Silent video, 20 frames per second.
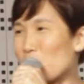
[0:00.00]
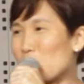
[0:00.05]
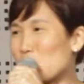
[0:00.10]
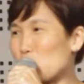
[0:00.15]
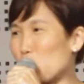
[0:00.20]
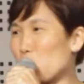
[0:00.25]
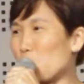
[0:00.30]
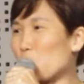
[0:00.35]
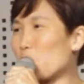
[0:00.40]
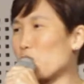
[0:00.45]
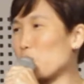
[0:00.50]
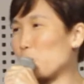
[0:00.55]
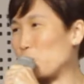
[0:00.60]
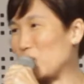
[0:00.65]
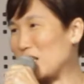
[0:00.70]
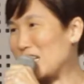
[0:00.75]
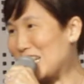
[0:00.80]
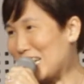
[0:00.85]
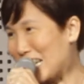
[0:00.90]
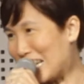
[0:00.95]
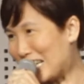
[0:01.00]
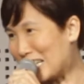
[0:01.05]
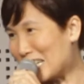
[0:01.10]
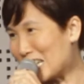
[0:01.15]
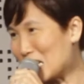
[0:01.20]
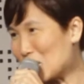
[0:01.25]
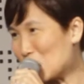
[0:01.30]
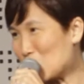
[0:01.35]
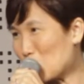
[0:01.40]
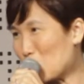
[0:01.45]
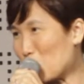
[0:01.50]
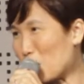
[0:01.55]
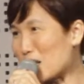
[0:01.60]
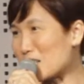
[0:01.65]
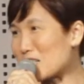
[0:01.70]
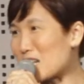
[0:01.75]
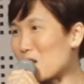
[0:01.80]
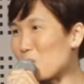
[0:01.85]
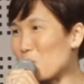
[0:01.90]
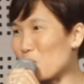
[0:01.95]
us, we work pretty late. So by
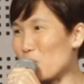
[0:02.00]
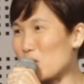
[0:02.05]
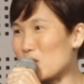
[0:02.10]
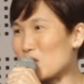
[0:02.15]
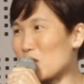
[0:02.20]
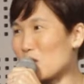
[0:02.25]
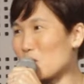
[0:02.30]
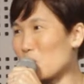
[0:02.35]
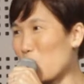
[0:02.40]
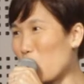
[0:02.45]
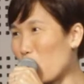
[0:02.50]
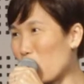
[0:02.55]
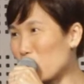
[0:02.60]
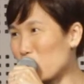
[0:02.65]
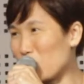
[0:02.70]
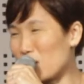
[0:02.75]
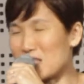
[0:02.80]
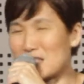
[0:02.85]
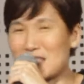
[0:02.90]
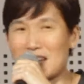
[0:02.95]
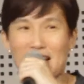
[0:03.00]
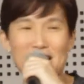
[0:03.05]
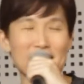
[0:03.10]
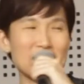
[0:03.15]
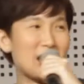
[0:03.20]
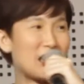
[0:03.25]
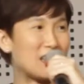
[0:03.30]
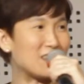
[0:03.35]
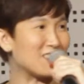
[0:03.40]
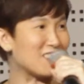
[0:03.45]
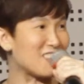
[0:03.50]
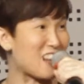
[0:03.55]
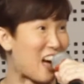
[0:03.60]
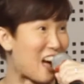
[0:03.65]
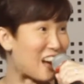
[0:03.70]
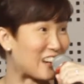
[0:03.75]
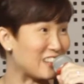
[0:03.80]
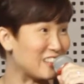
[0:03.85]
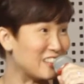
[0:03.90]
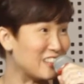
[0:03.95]
the time we return home, it's like 8,
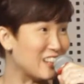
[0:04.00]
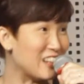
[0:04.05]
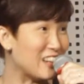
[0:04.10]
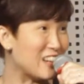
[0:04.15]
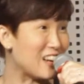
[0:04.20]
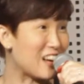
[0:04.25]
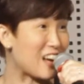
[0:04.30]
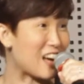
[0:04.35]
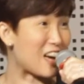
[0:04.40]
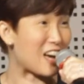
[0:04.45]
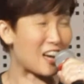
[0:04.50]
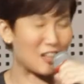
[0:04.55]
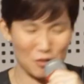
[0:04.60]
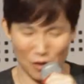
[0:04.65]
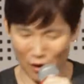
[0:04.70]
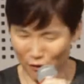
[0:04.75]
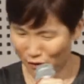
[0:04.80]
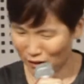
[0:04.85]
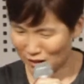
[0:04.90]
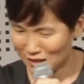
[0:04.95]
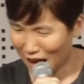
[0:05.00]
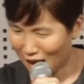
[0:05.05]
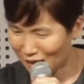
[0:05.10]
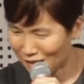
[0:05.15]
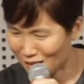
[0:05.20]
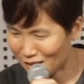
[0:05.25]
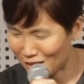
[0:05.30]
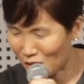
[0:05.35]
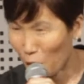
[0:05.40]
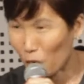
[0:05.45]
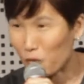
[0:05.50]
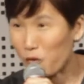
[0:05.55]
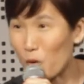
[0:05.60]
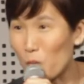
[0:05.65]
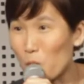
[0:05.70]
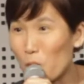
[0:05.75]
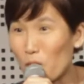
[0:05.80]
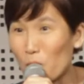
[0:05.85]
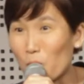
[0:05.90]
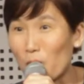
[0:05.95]
9, and you have a ton of
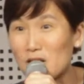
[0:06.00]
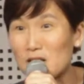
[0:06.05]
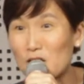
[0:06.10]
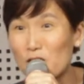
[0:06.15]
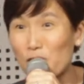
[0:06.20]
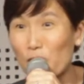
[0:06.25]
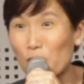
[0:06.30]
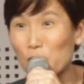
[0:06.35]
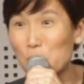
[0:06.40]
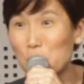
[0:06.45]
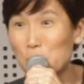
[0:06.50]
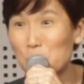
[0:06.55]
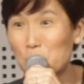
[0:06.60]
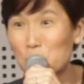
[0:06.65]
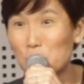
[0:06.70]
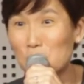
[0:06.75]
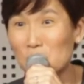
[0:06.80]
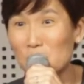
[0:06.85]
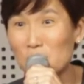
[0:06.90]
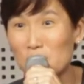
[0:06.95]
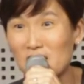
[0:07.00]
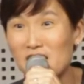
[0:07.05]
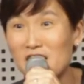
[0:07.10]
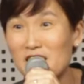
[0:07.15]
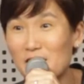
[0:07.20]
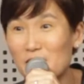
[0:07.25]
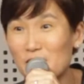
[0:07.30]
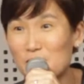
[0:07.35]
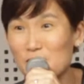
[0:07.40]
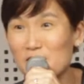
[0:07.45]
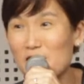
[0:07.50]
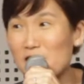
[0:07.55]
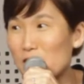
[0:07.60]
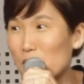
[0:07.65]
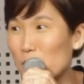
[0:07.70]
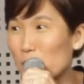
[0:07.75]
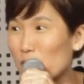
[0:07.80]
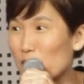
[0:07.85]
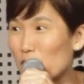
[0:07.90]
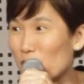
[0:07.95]
homework waiting for you to clear together
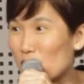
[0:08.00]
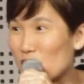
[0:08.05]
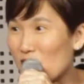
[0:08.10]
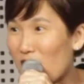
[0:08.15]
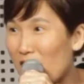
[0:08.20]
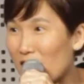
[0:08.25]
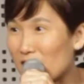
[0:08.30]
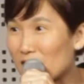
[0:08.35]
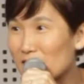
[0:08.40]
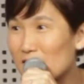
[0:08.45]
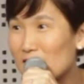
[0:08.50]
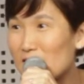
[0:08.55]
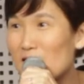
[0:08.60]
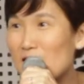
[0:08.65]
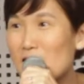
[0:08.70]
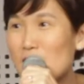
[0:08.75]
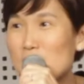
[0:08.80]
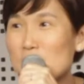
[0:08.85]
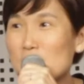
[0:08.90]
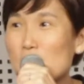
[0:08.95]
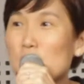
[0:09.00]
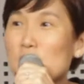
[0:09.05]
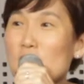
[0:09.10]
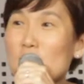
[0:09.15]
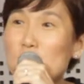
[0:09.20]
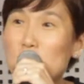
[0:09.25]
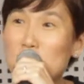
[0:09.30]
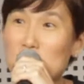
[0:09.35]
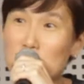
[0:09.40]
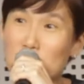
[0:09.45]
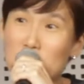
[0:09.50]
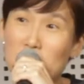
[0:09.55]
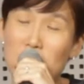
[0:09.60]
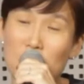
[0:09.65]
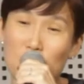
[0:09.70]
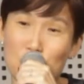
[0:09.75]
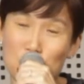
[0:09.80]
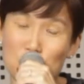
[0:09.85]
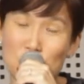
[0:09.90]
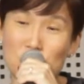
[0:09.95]
with the child. Sometimes it
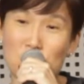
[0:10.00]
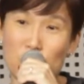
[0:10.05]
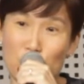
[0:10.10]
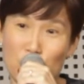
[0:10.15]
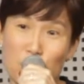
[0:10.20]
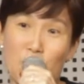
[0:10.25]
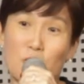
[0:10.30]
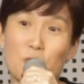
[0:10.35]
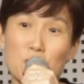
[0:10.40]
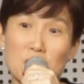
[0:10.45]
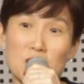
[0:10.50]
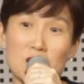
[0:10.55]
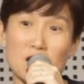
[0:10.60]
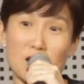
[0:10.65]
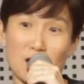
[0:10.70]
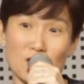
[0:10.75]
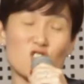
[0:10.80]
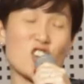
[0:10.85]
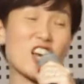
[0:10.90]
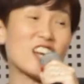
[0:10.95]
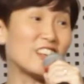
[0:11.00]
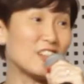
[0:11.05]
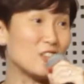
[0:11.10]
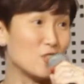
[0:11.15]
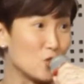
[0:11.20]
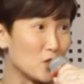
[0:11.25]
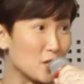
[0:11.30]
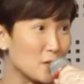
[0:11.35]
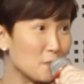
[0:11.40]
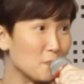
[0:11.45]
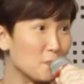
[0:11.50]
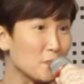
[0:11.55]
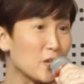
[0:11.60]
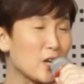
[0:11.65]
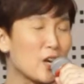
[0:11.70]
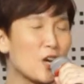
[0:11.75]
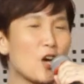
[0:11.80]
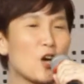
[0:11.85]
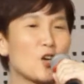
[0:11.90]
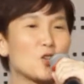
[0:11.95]
becomes very challenging.
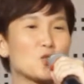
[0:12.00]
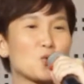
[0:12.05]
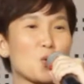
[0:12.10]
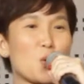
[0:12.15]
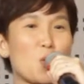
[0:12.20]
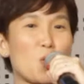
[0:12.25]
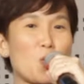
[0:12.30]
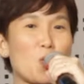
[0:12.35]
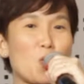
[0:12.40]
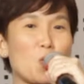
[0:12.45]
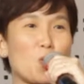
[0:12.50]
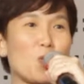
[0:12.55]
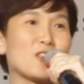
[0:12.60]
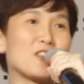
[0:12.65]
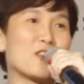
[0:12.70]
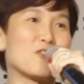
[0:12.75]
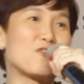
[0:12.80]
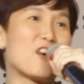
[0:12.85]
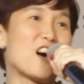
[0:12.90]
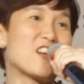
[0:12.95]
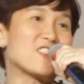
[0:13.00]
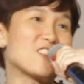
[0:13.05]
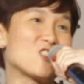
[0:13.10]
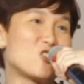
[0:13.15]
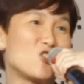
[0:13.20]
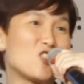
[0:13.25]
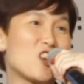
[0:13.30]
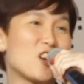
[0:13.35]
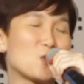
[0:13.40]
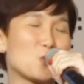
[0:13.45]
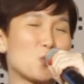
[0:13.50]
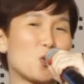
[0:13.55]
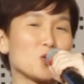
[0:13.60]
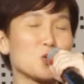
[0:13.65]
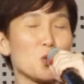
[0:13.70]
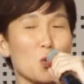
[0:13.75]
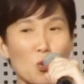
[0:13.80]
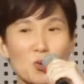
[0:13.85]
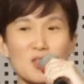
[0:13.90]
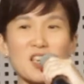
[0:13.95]
So what the father shared was,
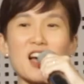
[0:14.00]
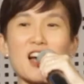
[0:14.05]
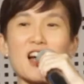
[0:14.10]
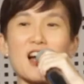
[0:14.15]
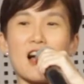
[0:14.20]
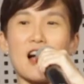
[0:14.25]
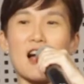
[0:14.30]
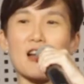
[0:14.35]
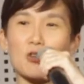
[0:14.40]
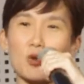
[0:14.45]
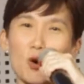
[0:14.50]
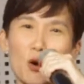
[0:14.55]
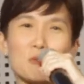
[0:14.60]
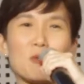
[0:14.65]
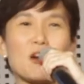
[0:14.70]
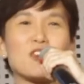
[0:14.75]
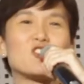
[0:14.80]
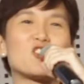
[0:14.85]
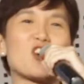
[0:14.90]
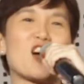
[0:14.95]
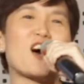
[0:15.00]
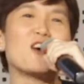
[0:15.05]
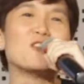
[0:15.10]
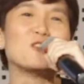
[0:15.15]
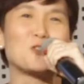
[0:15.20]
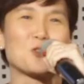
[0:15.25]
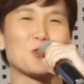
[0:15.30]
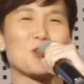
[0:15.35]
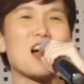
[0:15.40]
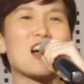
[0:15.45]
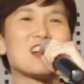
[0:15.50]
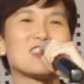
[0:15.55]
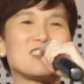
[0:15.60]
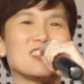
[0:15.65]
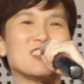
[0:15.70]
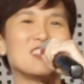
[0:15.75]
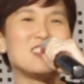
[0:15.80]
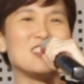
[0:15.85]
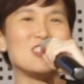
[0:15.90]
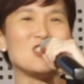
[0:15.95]
oh yeah, I taught my child to ask
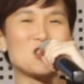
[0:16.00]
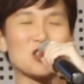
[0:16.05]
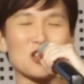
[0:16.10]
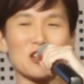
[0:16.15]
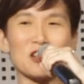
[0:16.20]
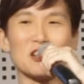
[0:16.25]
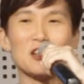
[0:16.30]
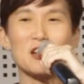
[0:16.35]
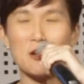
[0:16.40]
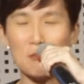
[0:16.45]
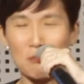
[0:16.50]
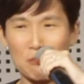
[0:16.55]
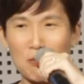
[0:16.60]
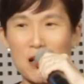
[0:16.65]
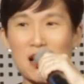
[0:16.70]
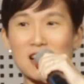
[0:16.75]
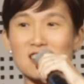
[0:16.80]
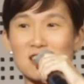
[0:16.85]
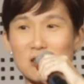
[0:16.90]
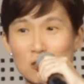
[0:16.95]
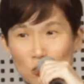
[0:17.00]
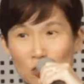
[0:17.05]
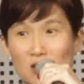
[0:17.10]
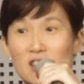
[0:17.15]
the teacher, best to